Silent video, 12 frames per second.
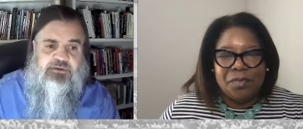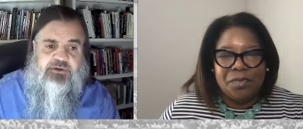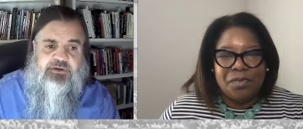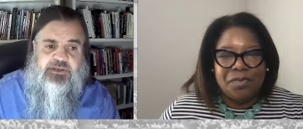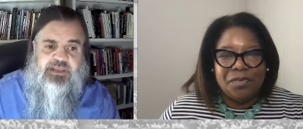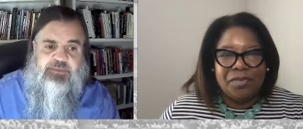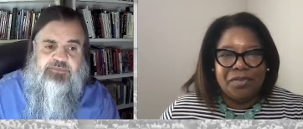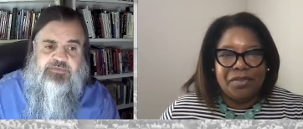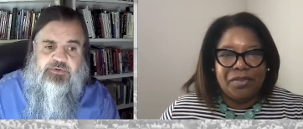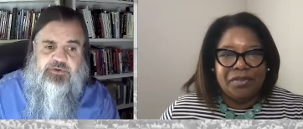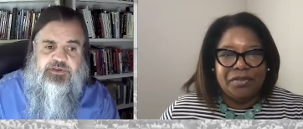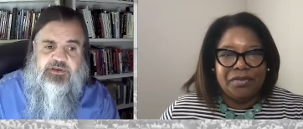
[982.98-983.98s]
Speaker 1: focusing on
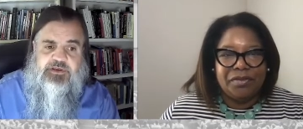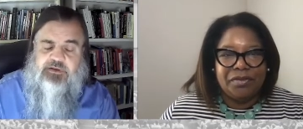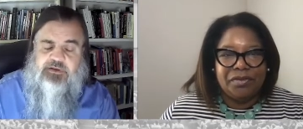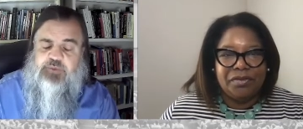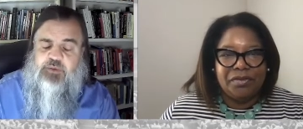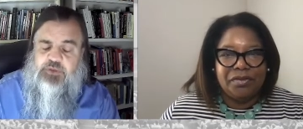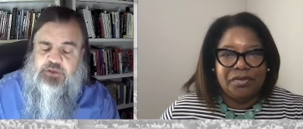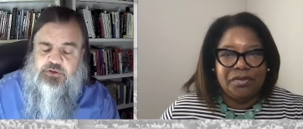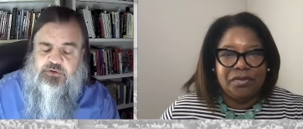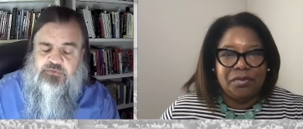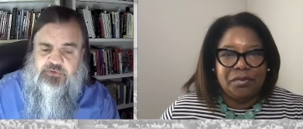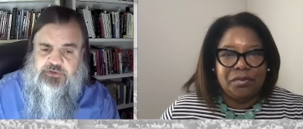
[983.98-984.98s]
public
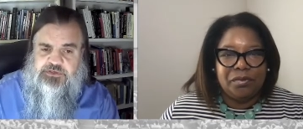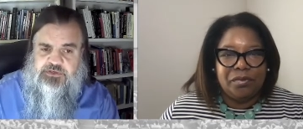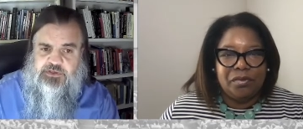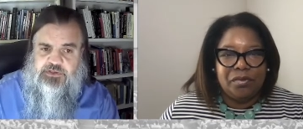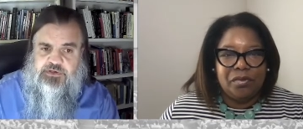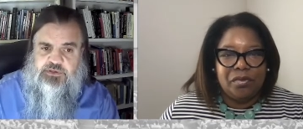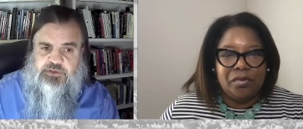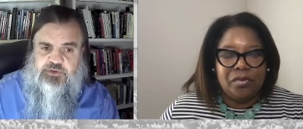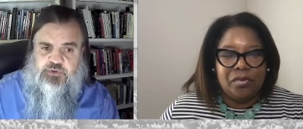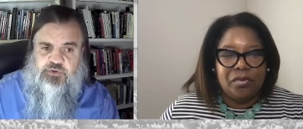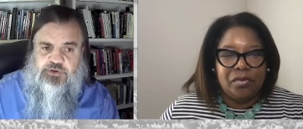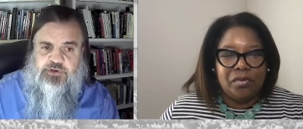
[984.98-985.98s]
universities, or are you going to
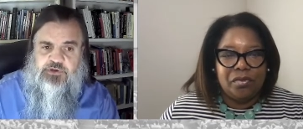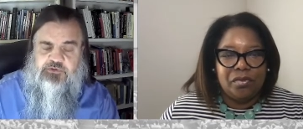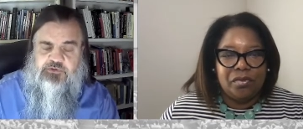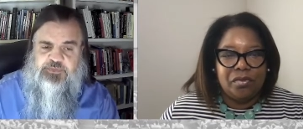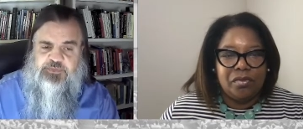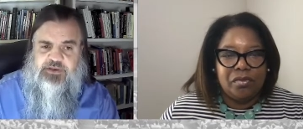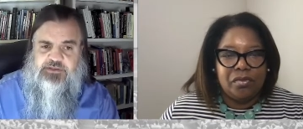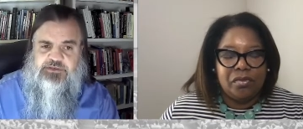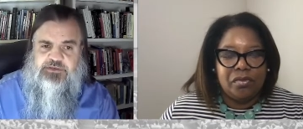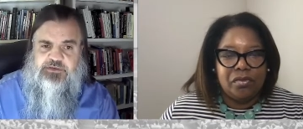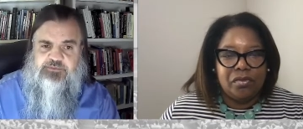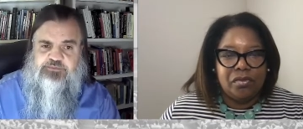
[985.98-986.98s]
expand to
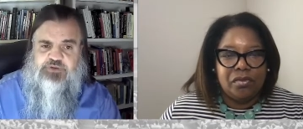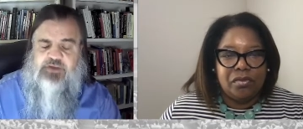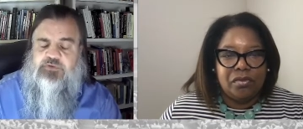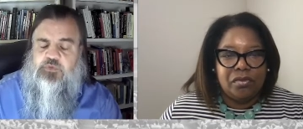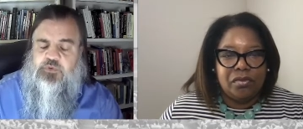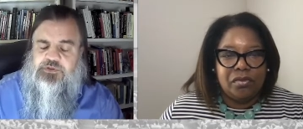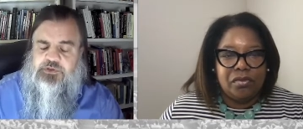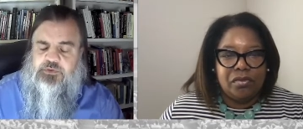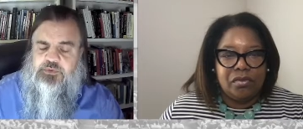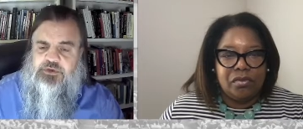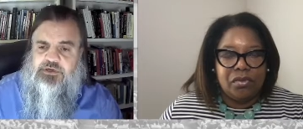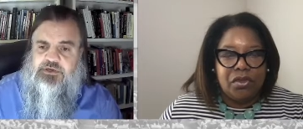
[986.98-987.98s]
private ones as well?
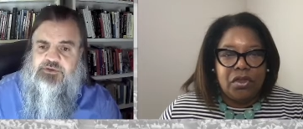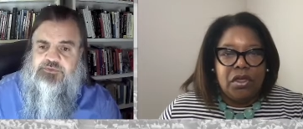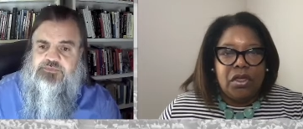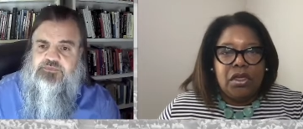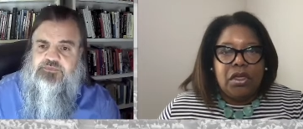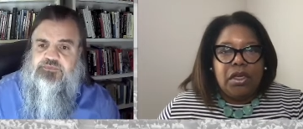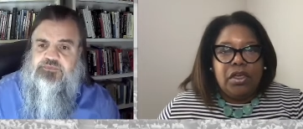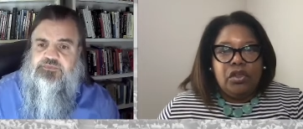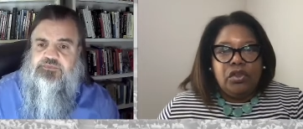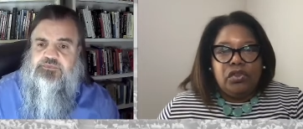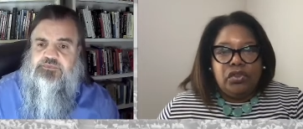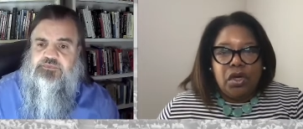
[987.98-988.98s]

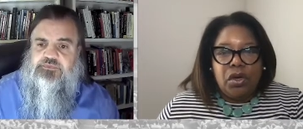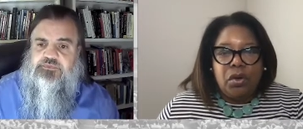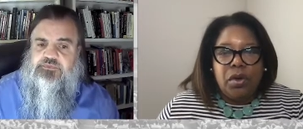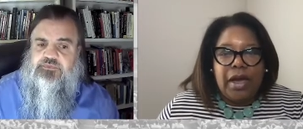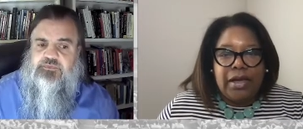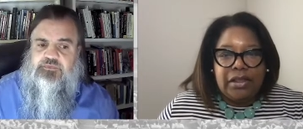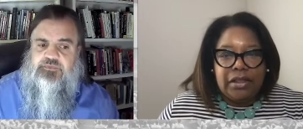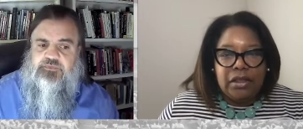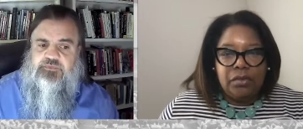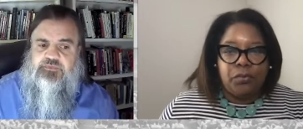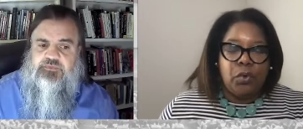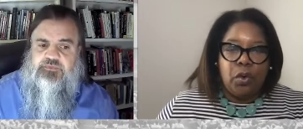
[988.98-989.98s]
Speaker 2: So I
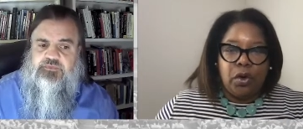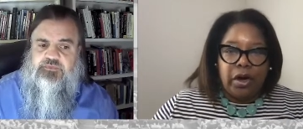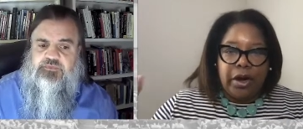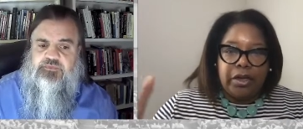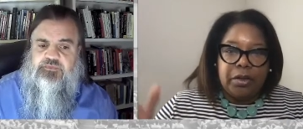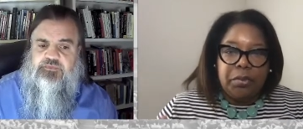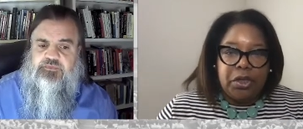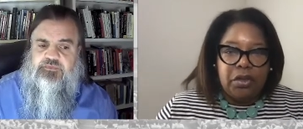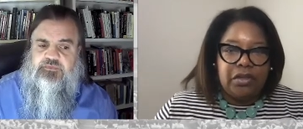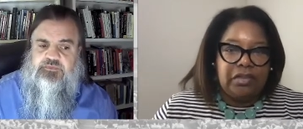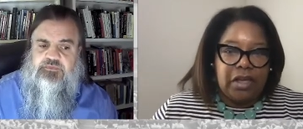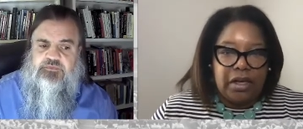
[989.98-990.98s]
think for our computing
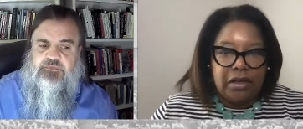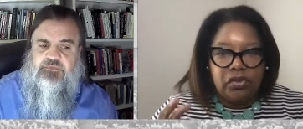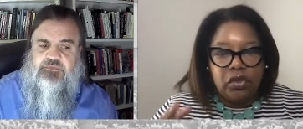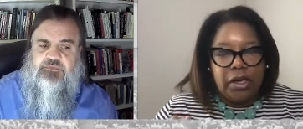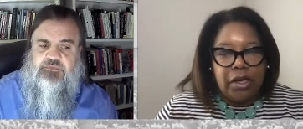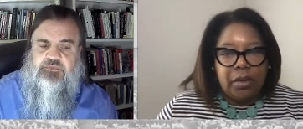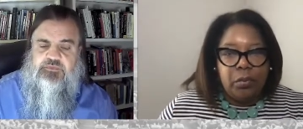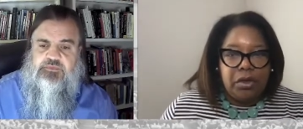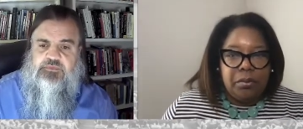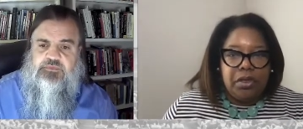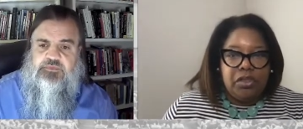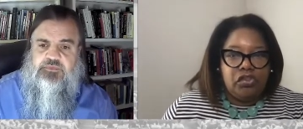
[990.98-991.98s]
side, so I want
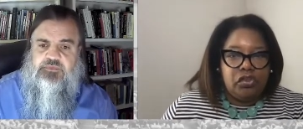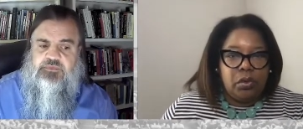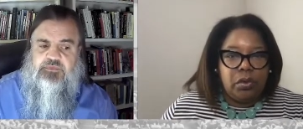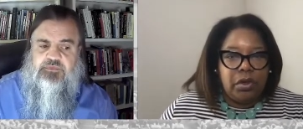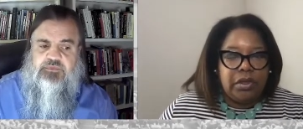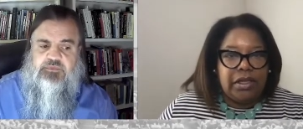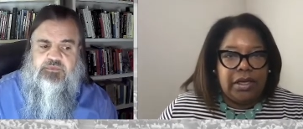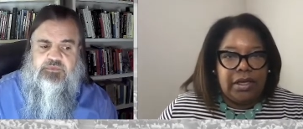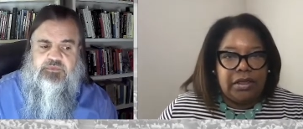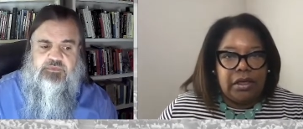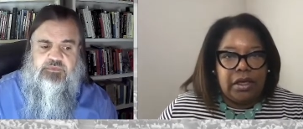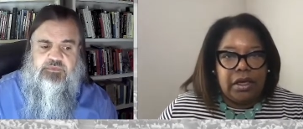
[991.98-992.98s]
to make sure that